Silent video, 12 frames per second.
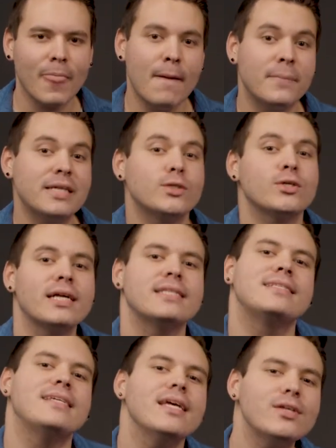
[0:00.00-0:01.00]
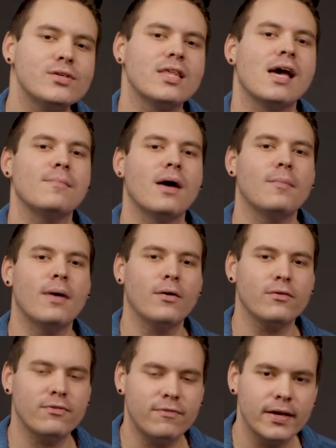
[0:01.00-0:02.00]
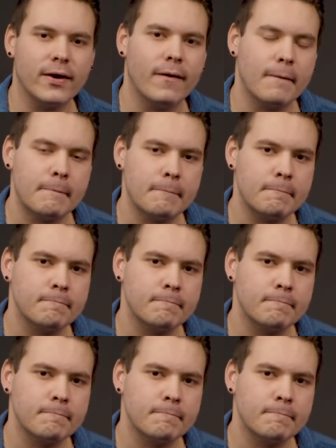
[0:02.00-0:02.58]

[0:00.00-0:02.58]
But he's trying to teach them about fear.